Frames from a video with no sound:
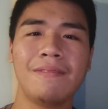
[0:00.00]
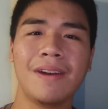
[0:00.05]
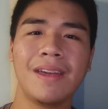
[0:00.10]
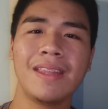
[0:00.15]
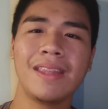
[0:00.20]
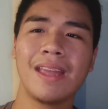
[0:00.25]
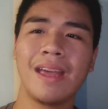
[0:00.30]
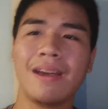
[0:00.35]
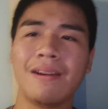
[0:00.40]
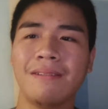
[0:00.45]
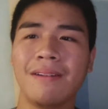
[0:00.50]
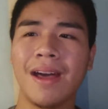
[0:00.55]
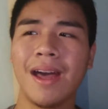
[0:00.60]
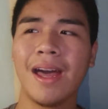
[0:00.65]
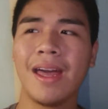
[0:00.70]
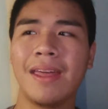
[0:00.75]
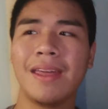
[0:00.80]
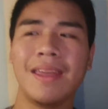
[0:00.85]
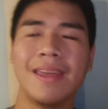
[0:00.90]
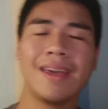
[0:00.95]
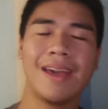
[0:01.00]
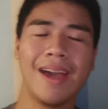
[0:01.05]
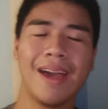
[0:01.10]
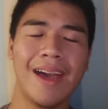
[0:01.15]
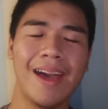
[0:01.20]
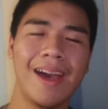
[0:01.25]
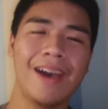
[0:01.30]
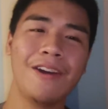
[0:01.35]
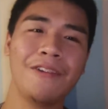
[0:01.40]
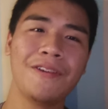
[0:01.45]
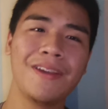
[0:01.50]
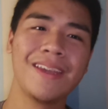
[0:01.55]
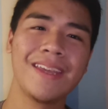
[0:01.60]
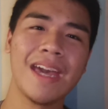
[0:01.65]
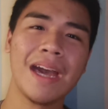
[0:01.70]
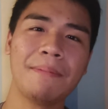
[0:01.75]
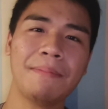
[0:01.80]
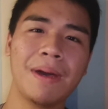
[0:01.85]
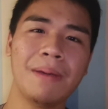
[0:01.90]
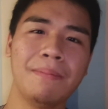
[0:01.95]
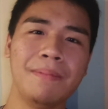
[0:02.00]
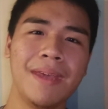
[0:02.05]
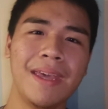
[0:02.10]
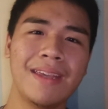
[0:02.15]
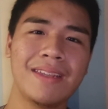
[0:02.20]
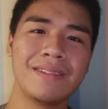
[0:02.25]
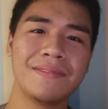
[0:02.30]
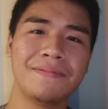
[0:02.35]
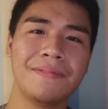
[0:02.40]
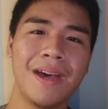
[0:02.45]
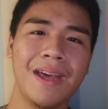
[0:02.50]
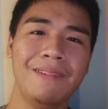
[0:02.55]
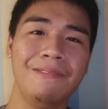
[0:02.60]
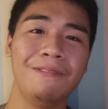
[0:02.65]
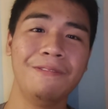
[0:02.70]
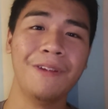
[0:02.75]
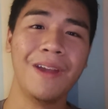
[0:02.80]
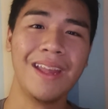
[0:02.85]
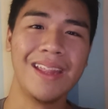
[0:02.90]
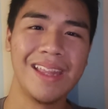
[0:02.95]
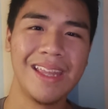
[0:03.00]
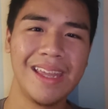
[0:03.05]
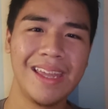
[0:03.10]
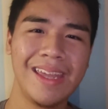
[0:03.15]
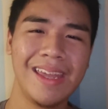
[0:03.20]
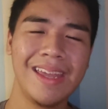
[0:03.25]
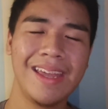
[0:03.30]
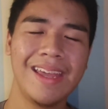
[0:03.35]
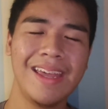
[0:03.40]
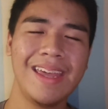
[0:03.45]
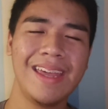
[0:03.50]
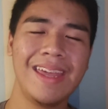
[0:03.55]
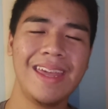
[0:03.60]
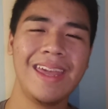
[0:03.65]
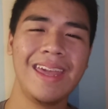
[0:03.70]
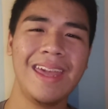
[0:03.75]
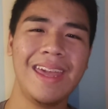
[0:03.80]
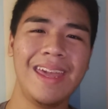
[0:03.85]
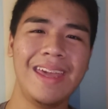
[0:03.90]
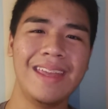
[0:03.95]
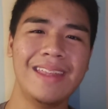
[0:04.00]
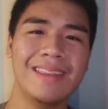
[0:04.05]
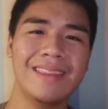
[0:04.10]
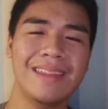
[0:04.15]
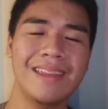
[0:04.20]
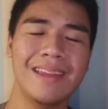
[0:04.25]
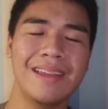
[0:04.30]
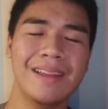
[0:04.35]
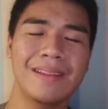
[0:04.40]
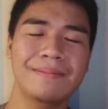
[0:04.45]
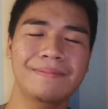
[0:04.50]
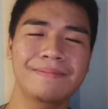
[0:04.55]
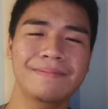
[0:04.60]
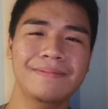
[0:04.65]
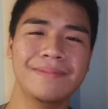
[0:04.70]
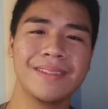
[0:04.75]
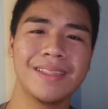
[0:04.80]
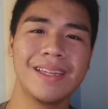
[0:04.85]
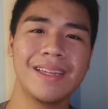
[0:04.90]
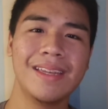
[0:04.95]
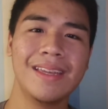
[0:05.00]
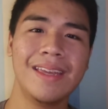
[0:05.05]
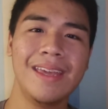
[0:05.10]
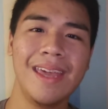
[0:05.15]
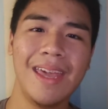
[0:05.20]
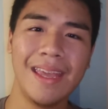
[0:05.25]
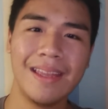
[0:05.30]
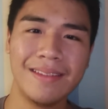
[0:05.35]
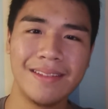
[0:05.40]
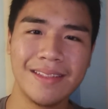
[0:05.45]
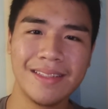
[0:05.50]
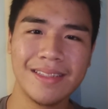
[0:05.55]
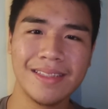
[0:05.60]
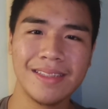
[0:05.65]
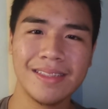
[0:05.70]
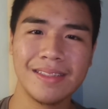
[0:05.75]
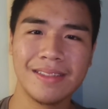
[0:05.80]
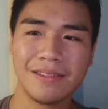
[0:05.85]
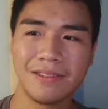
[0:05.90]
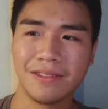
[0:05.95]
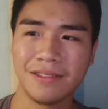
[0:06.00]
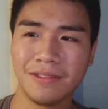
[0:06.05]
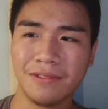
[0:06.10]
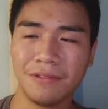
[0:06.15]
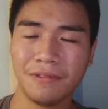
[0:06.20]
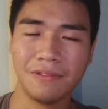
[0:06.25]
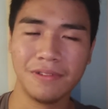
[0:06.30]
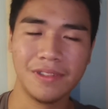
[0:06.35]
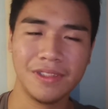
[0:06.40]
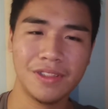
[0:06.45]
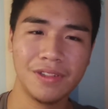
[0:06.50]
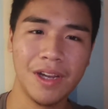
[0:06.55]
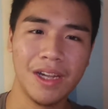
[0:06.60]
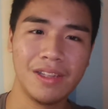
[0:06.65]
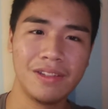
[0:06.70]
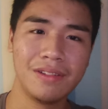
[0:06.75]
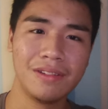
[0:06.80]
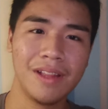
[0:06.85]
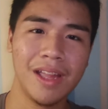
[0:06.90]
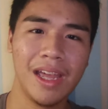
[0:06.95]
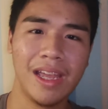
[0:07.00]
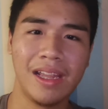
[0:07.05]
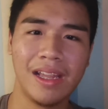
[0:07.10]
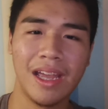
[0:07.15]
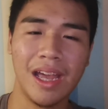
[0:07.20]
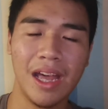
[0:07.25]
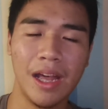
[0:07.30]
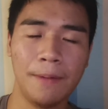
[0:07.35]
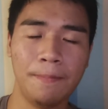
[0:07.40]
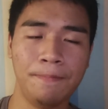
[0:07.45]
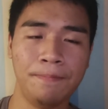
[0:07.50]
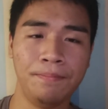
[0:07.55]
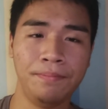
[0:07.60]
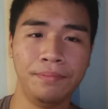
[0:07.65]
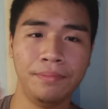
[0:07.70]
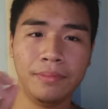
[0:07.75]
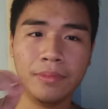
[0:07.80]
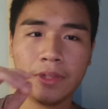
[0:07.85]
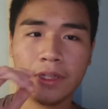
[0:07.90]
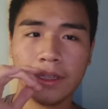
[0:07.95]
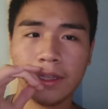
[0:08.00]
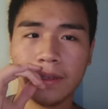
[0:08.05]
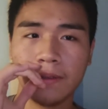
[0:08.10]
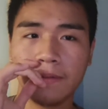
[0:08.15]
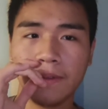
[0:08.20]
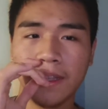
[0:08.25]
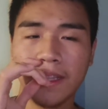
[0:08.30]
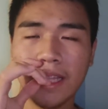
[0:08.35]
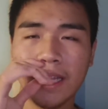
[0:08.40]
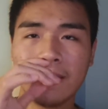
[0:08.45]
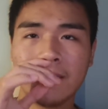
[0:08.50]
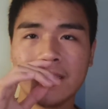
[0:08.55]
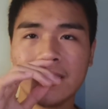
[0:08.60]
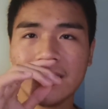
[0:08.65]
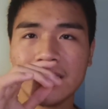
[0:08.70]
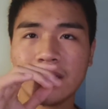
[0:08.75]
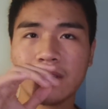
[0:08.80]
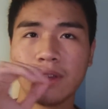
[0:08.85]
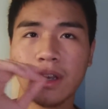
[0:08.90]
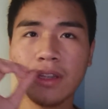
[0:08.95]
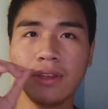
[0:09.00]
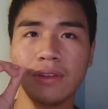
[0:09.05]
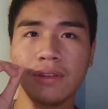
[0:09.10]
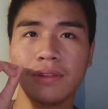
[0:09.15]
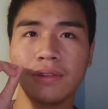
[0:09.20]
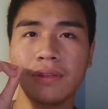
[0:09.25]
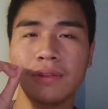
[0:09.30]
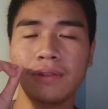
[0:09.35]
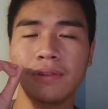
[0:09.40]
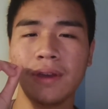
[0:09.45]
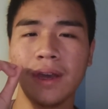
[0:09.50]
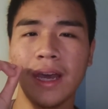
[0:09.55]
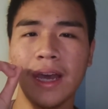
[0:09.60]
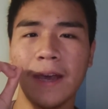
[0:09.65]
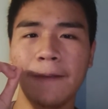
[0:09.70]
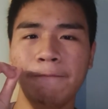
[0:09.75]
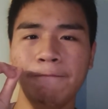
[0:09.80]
right now I already got my PS5 ready, and just try to like right now just try to